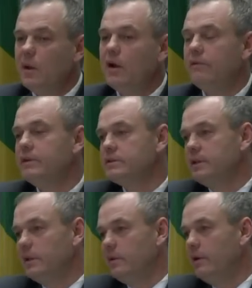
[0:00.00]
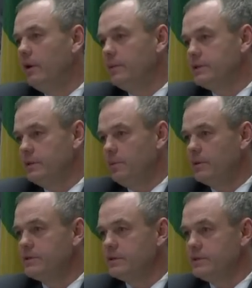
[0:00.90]
obviously, they're not missing
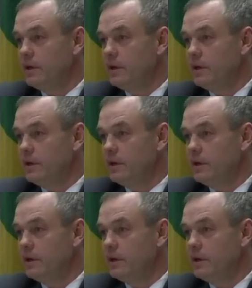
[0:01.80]
persons.